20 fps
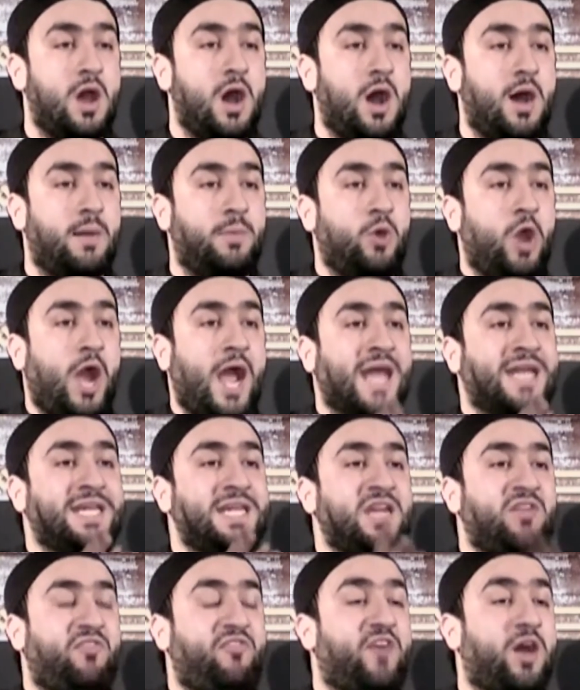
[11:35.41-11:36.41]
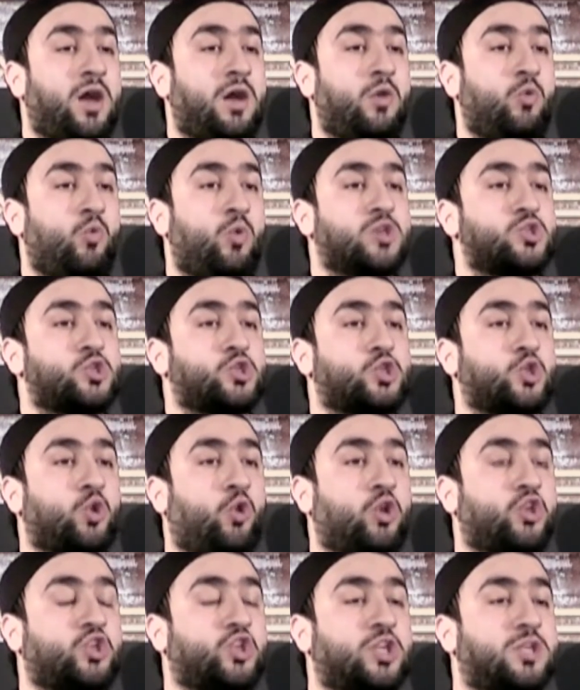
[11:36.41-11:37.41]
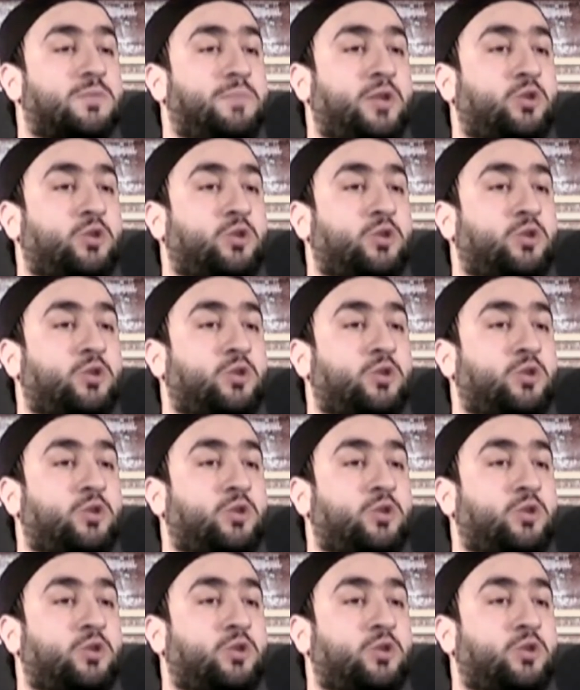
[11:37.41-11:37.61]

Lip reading: Abu Hanifa was tortured